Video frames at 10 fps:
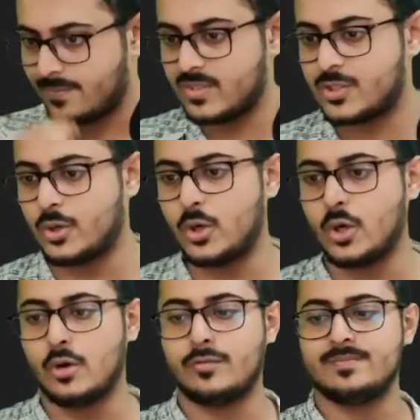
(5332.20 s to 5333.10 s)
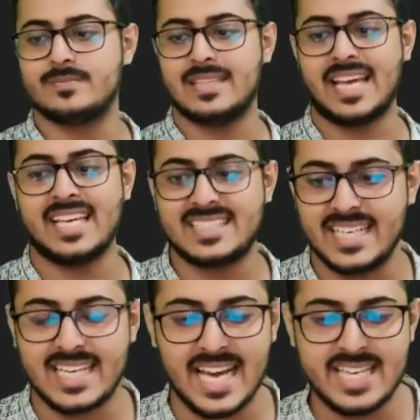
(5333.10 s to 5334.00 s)
So like I
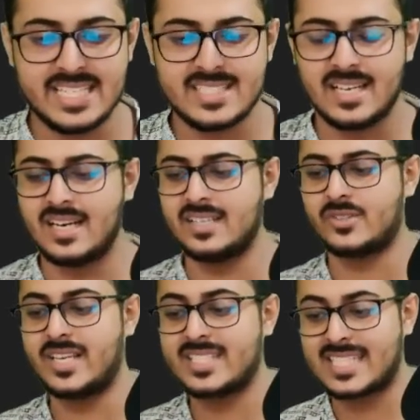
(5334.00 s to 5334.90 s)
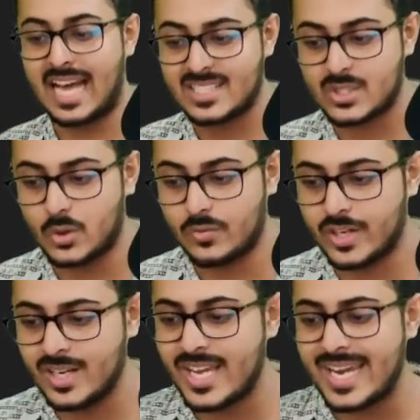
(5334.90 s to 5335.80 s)
said, guys, today's class is over.